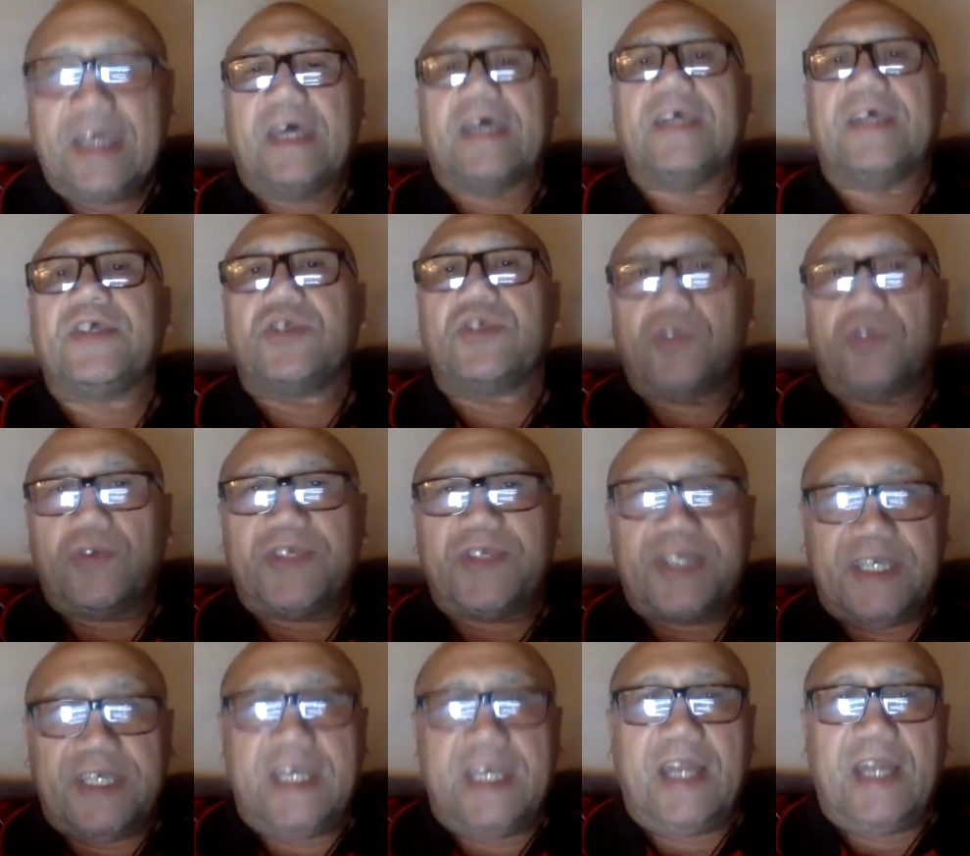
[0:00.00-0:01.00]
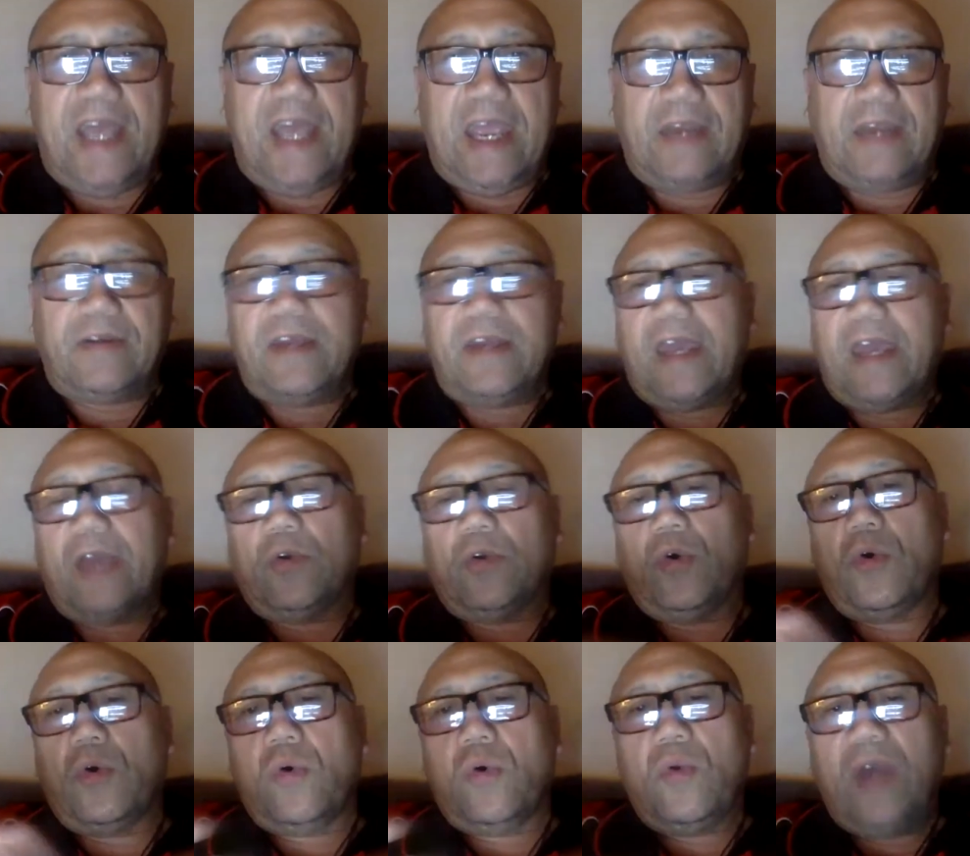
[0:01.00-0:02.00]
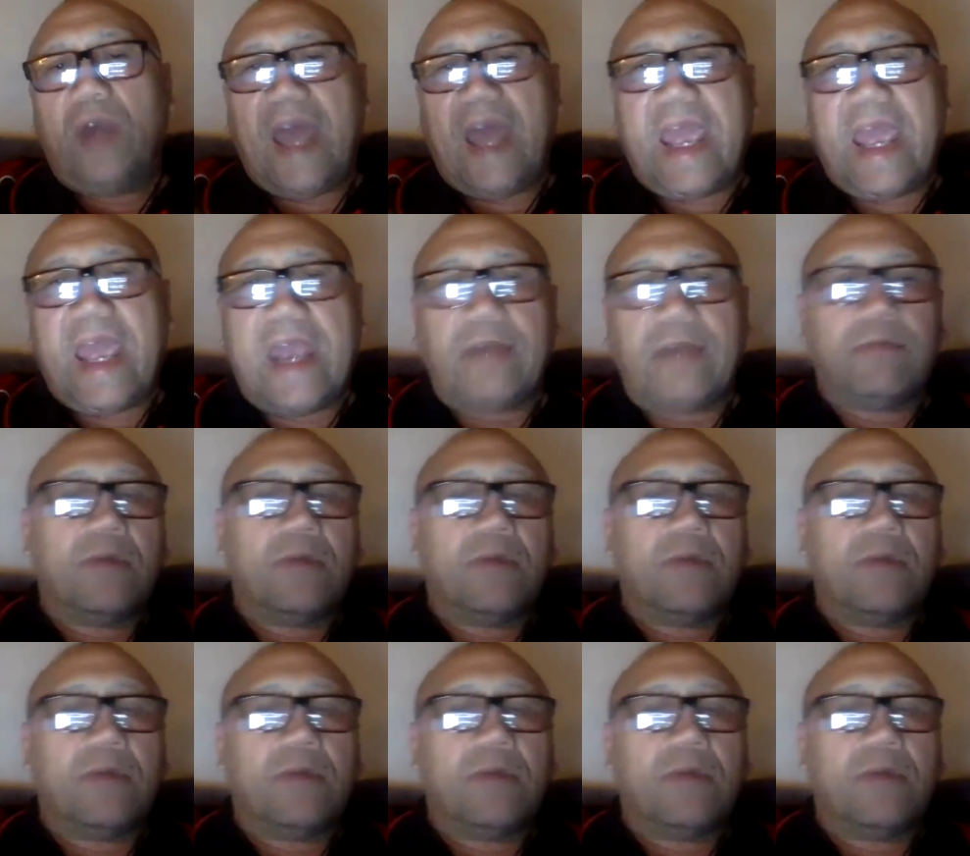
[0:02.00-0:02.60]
is New Zealand. And all land,